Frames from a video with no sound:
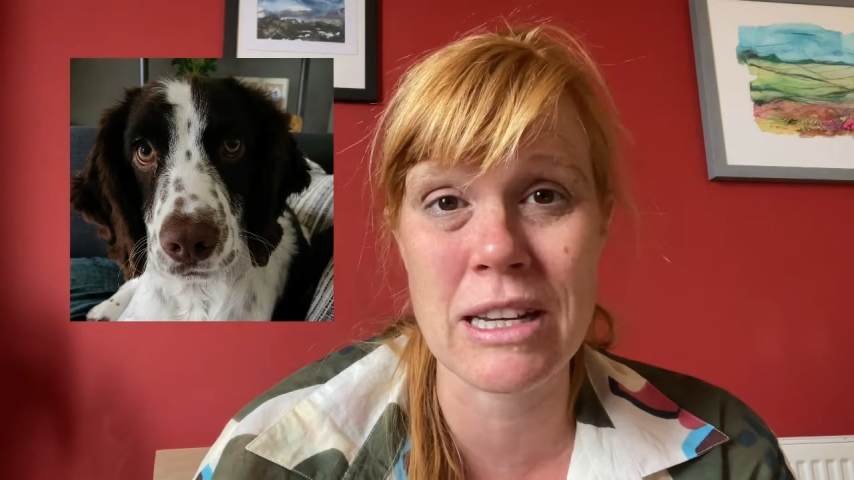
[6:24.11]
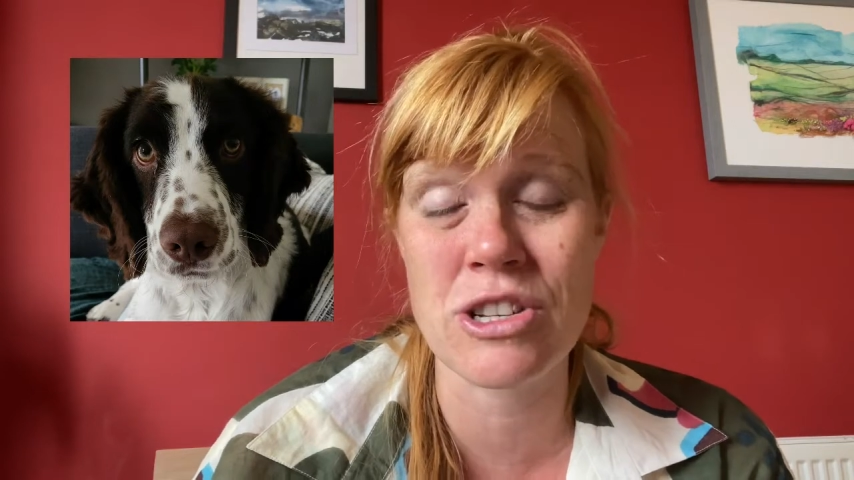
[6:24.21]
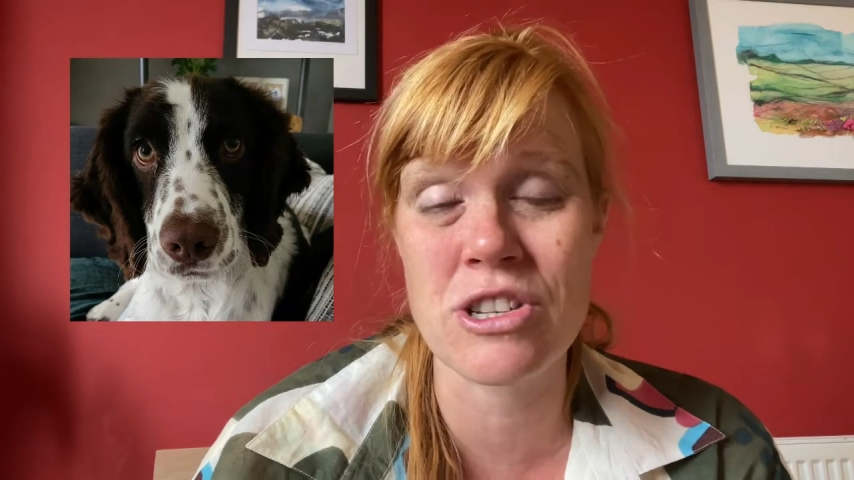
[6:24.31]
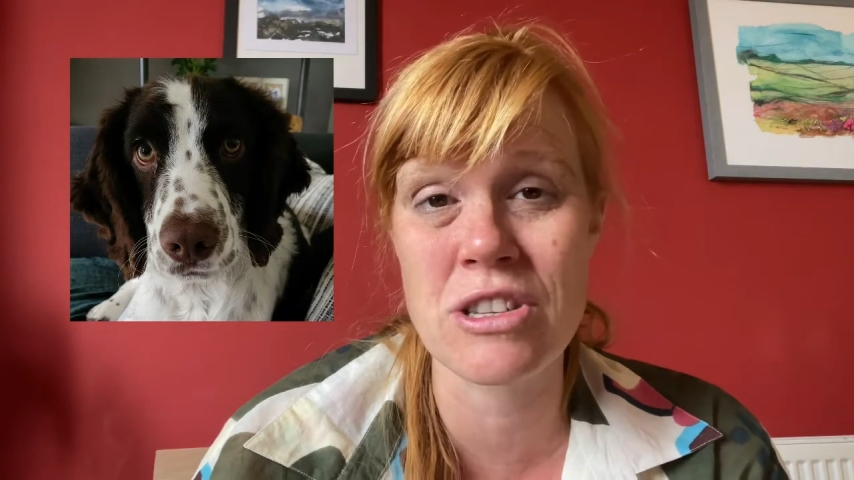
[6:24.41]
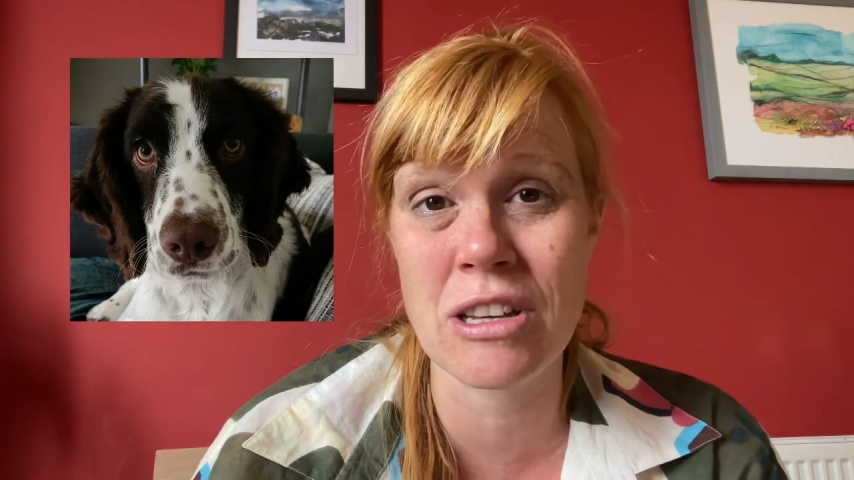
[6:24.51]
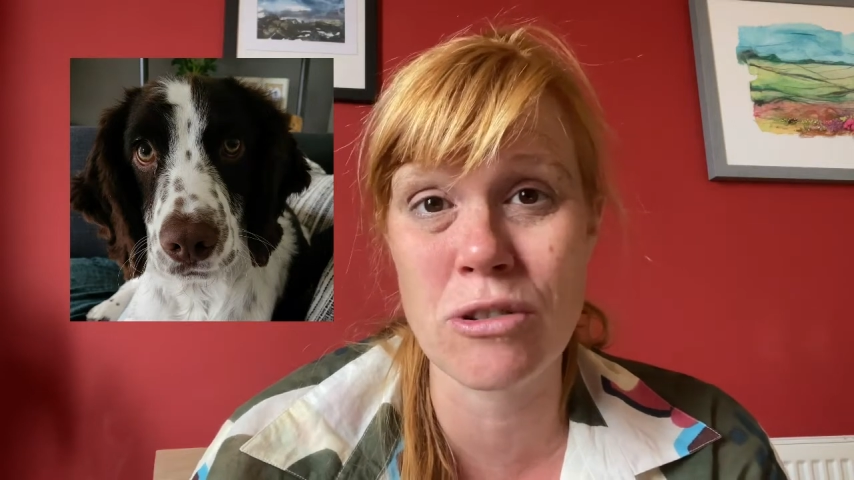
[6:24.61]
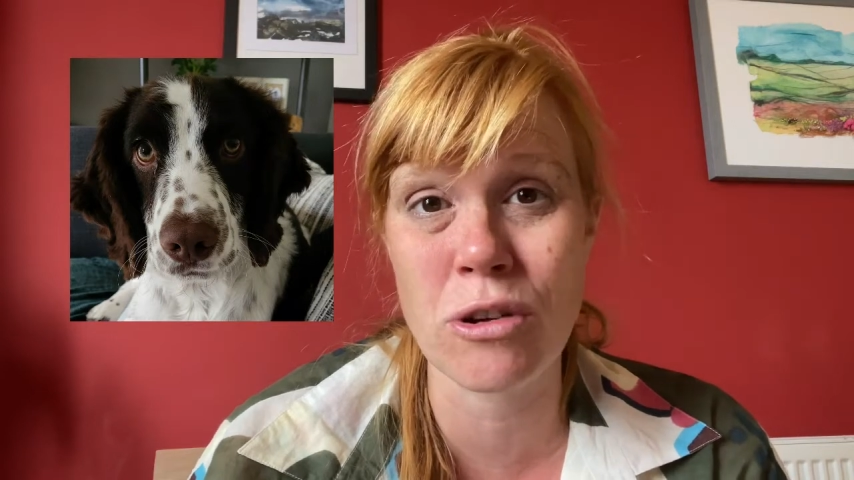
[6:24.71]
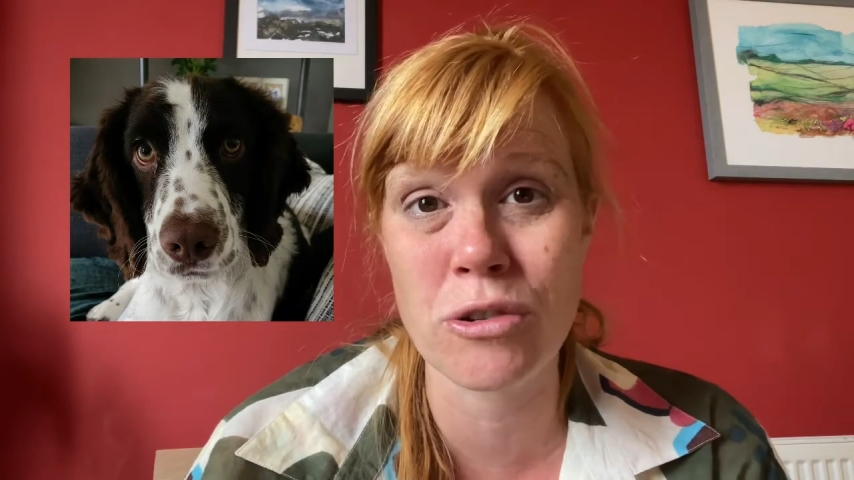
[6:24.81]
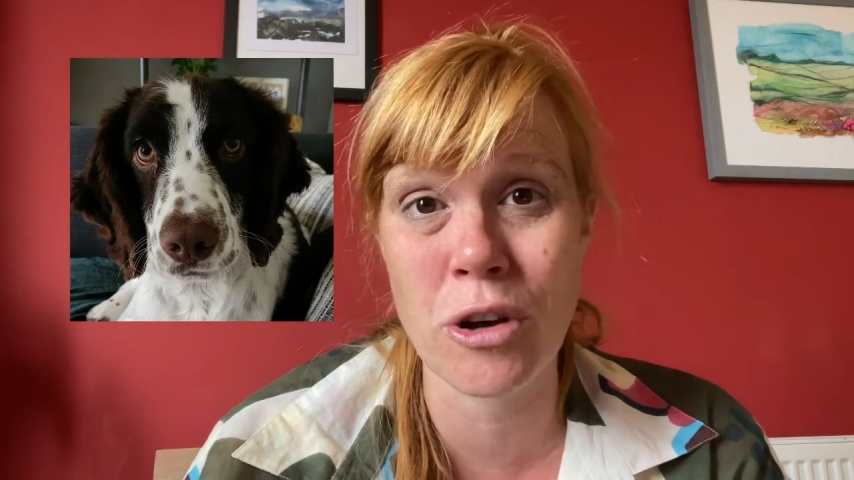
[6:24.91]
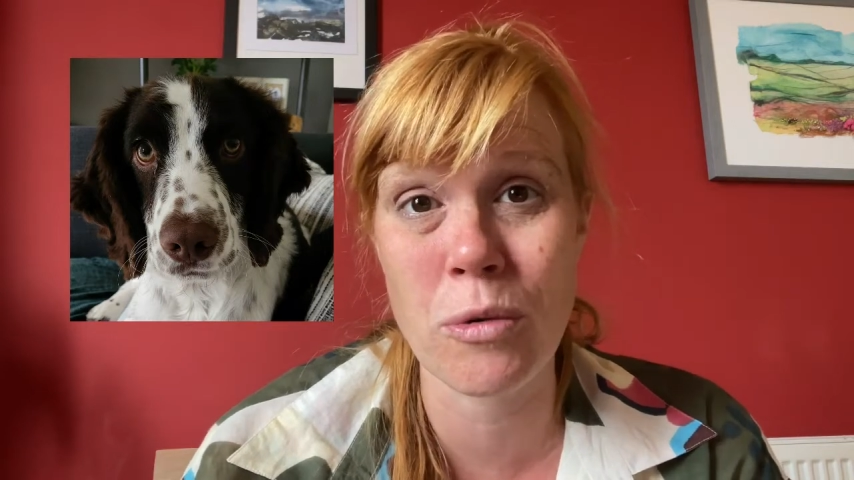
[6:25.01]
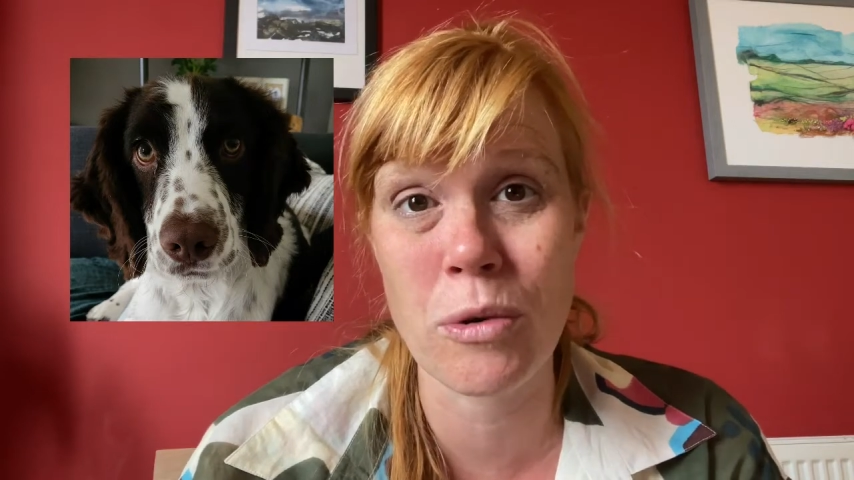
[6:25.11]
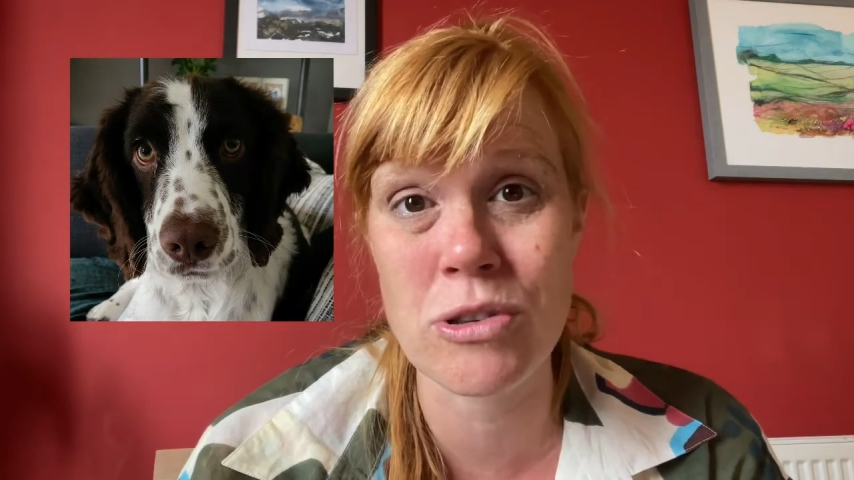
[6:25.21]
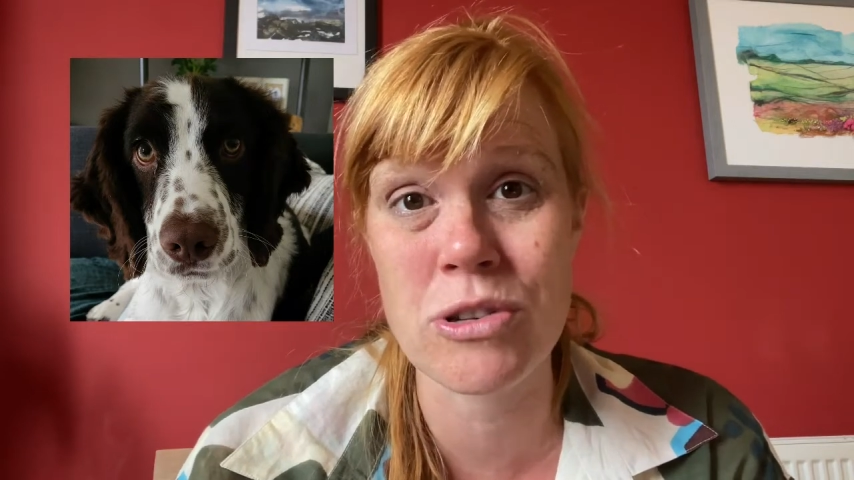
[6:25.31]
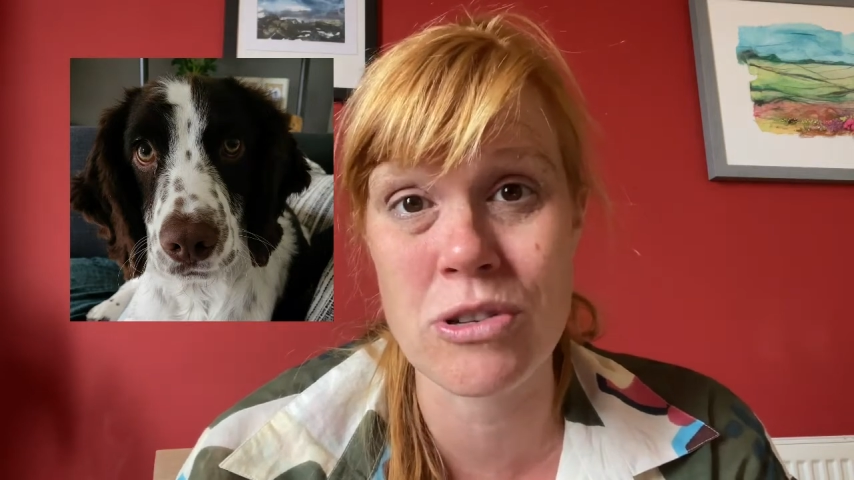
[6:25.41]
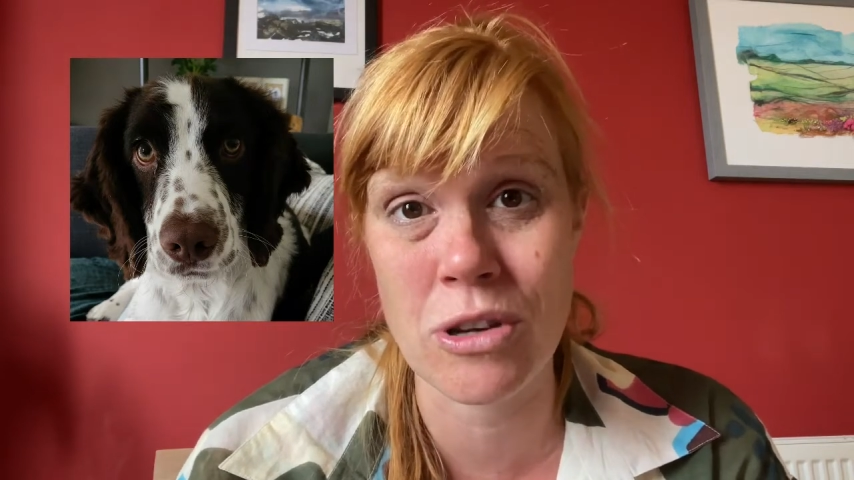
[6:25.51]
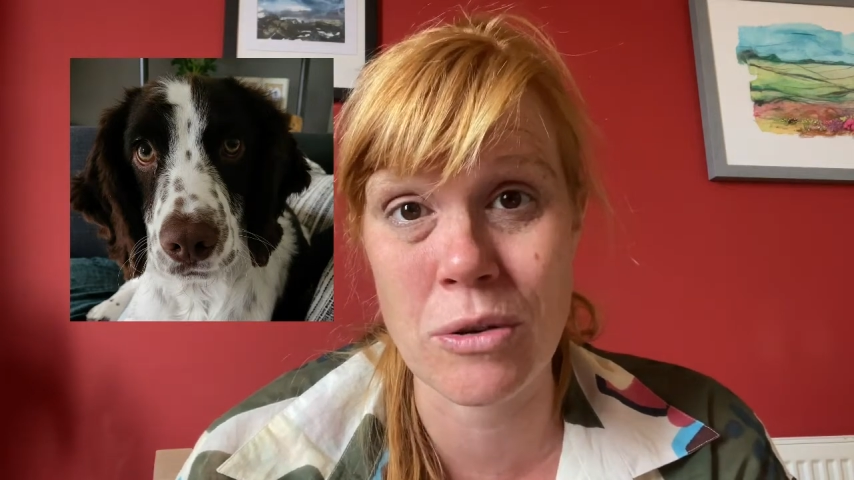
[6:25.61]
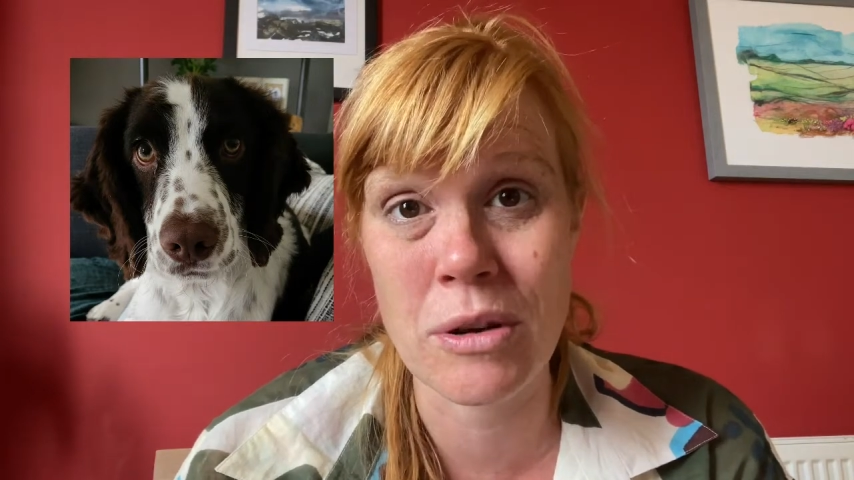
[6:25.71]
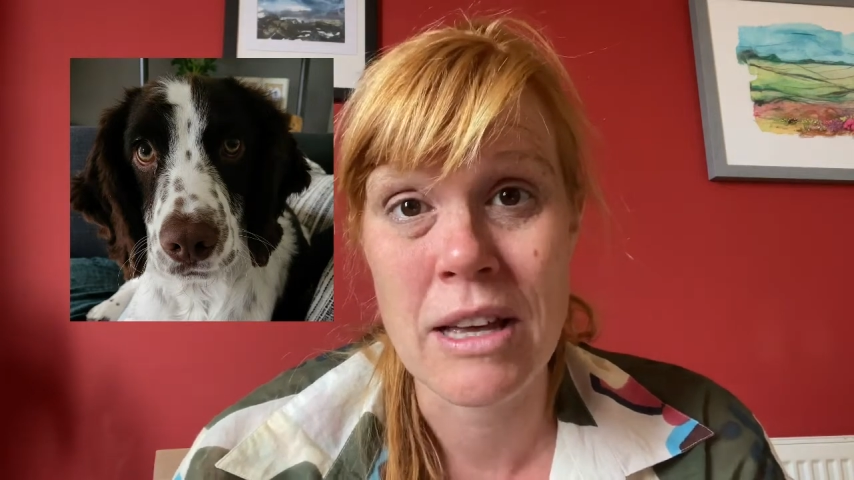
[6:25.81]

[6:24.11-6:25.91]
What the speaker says: just did not know what to do.